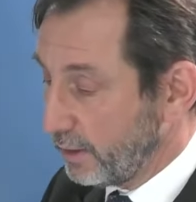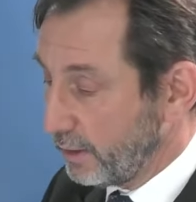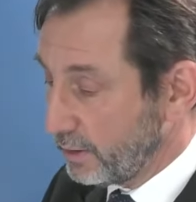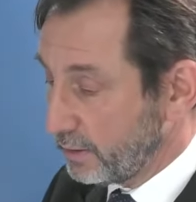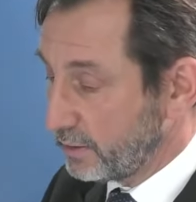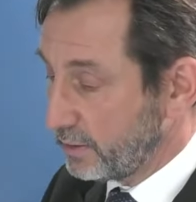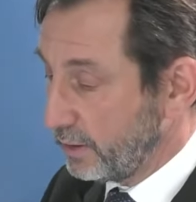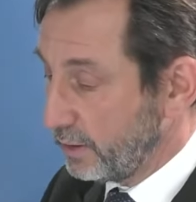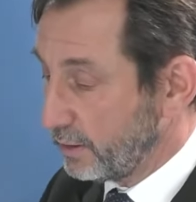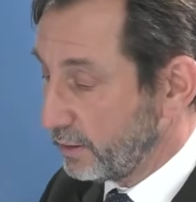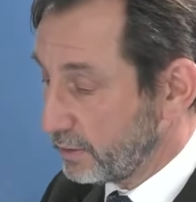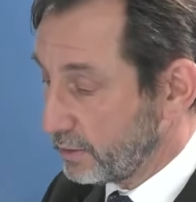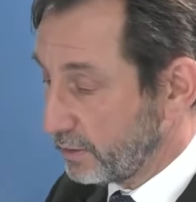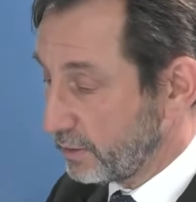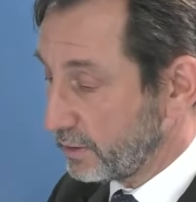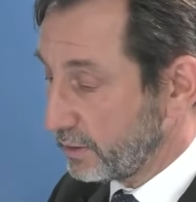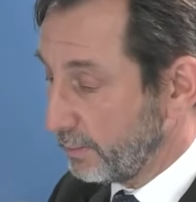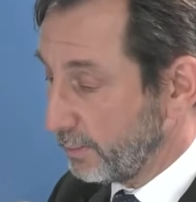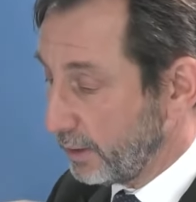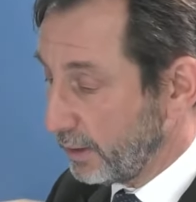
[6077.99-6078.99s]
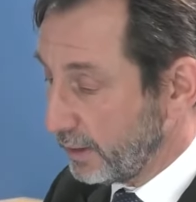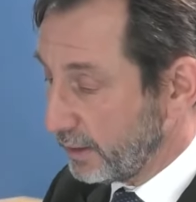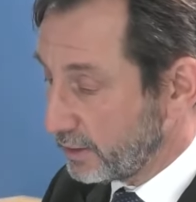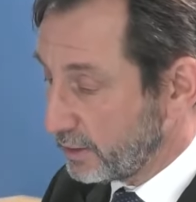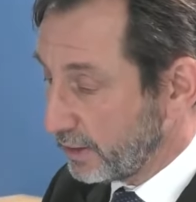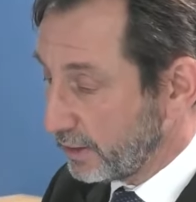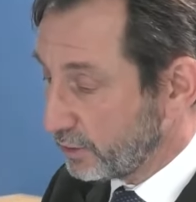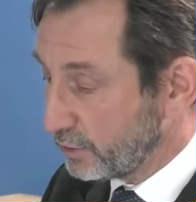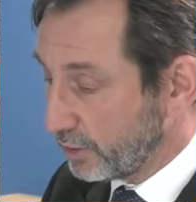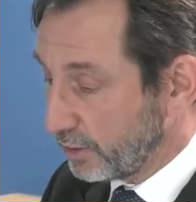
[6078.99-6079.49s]
sealants and similar,
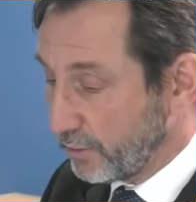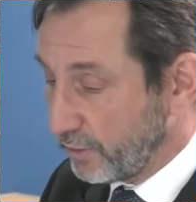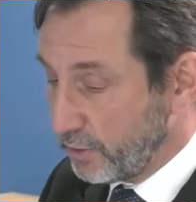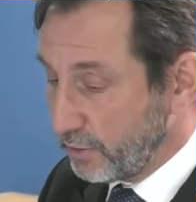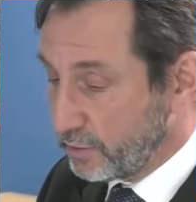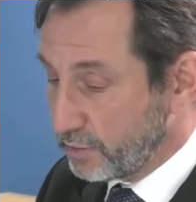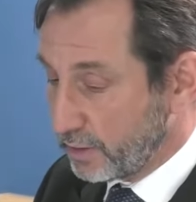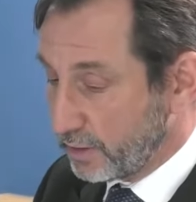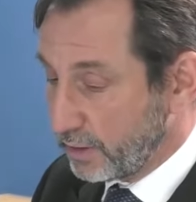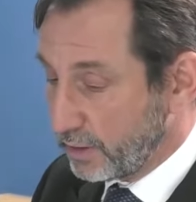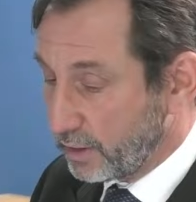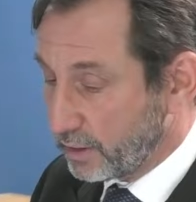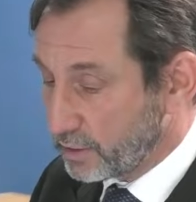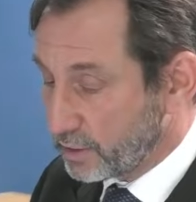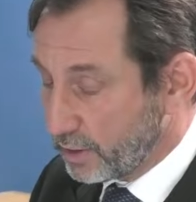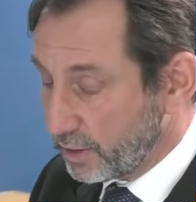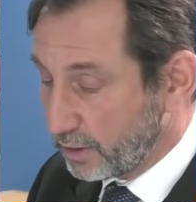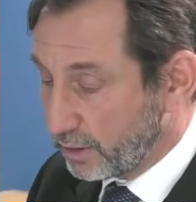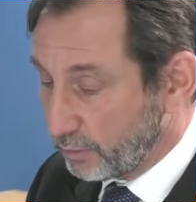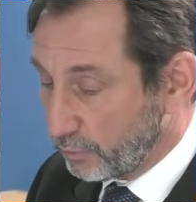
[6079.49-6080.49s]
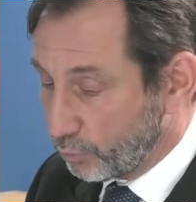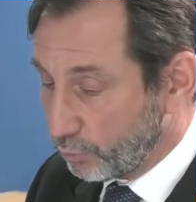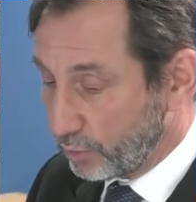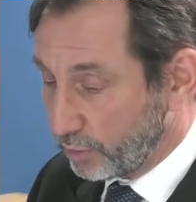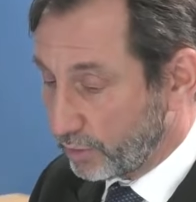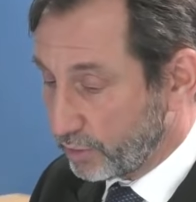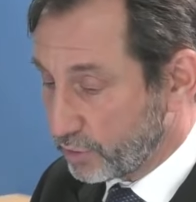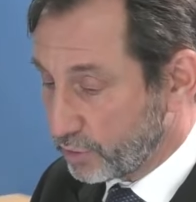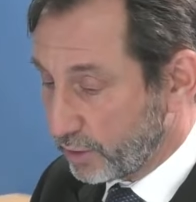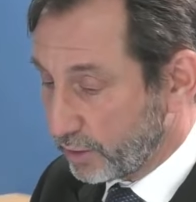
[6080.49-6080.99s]
etc., used in the external wall
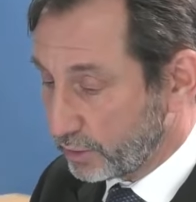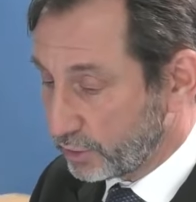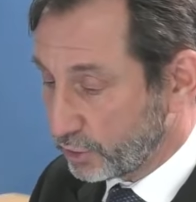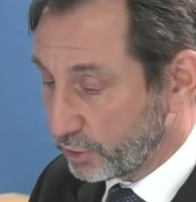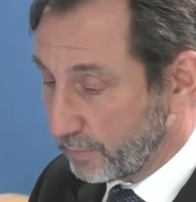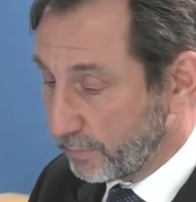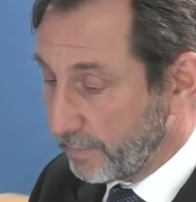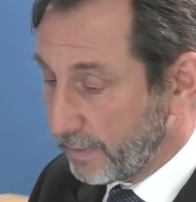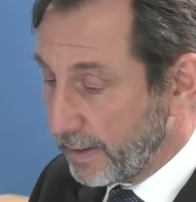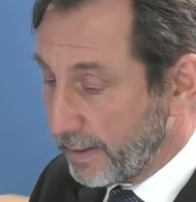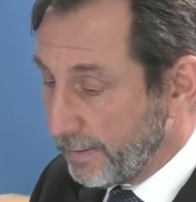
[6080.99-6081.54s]
construction